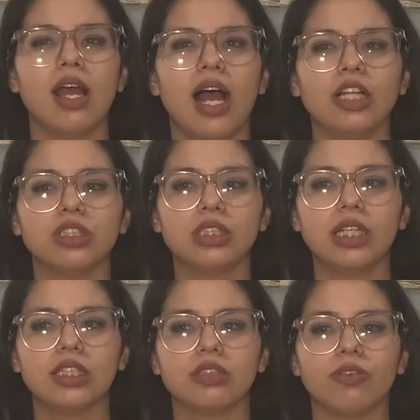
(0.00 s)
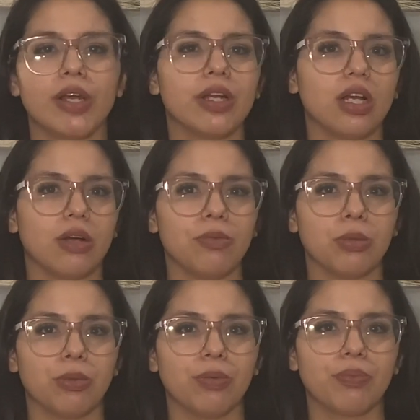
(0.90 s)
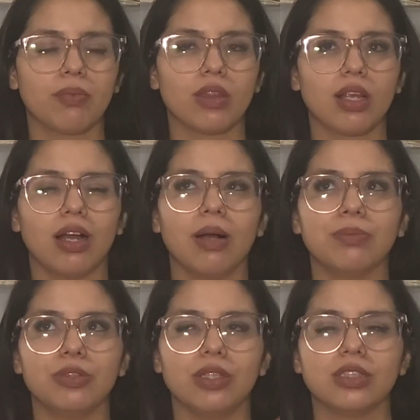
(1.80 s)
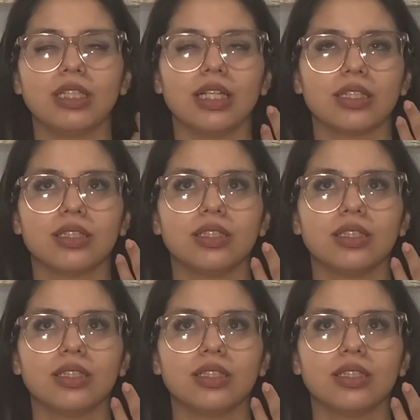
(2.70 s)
I just think it's very uncomfortable. It's like